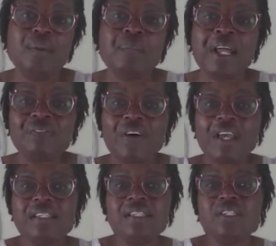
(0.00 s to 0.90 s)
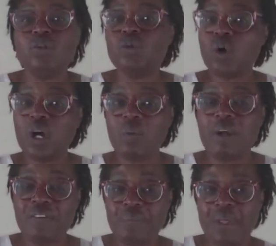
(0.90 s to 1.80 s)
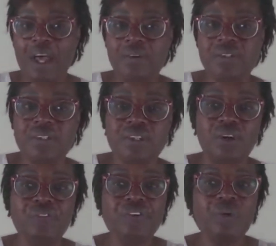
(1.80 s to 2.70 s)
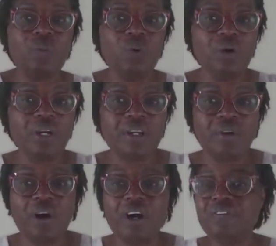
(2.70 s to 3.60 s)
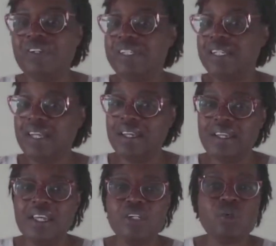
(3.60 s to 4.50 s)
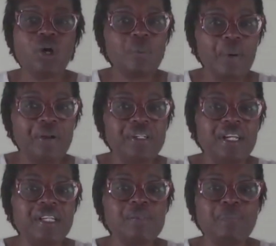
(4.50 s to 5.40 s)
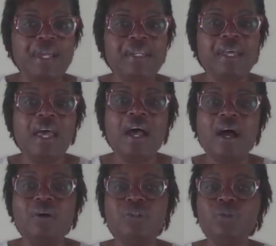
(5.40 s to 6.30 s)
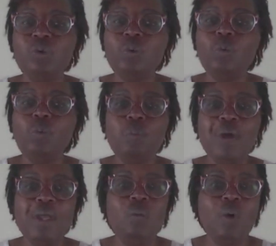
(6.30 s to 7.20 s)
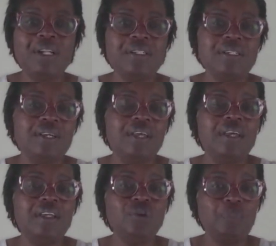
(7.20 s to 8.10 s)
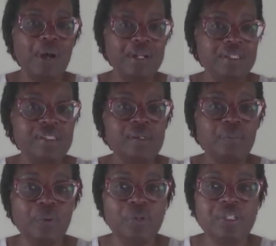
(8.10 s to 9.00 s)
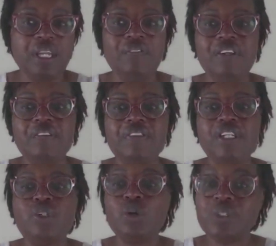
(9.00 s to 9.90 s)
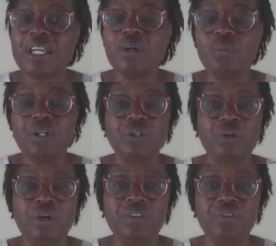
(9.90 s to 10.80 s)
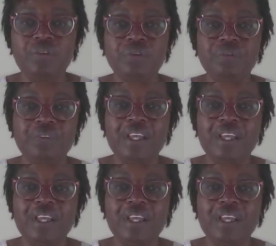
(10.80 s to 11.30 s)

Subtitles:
My advice is to talk away from the house, go for a walk, go out for dinner, talk about it, and explain how you may want your partner's support, even if they don't get what you're going through.